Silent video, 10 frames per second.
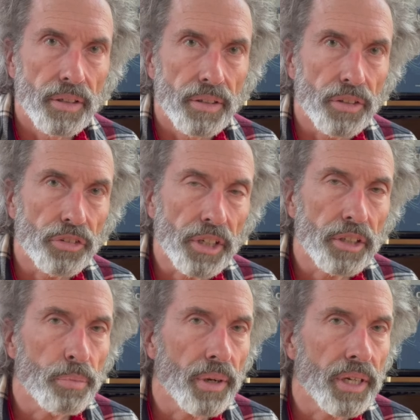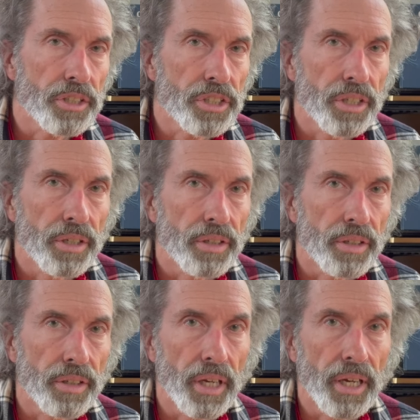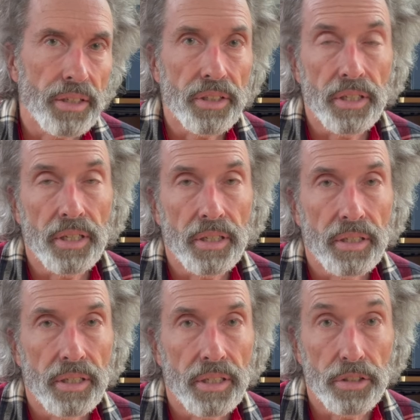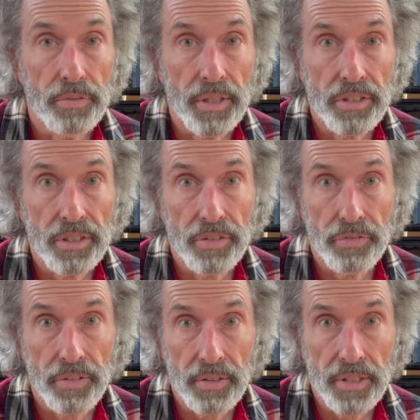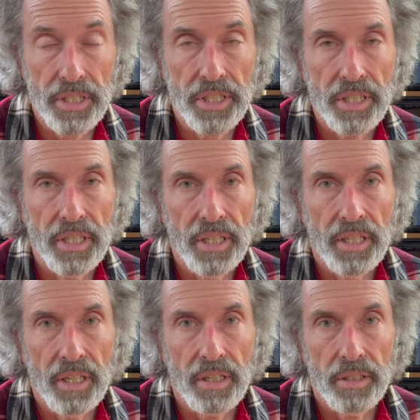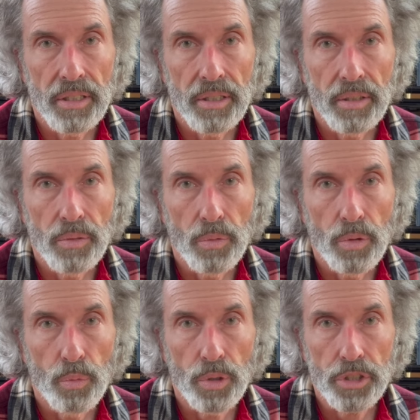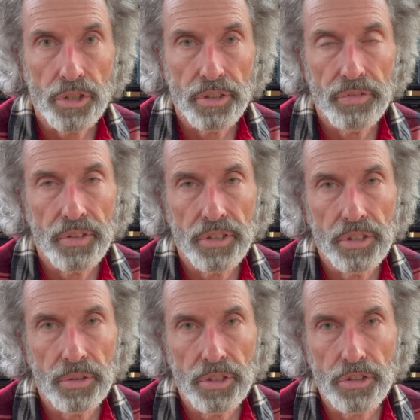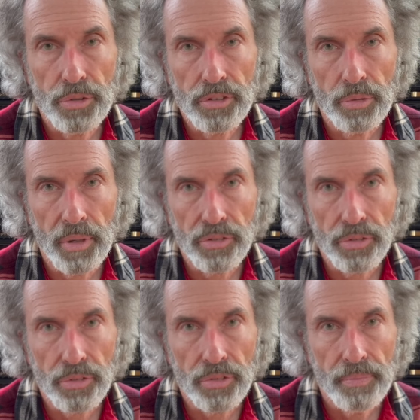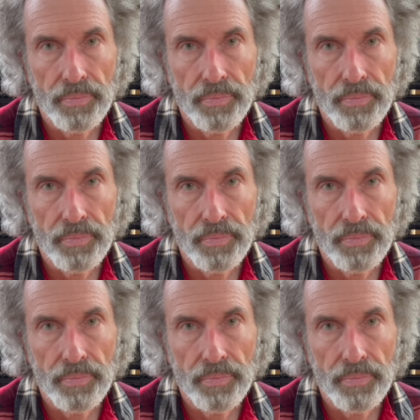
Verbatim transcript: The second branch that innervates the pharynx works on the pharyngeal constrictor muscles.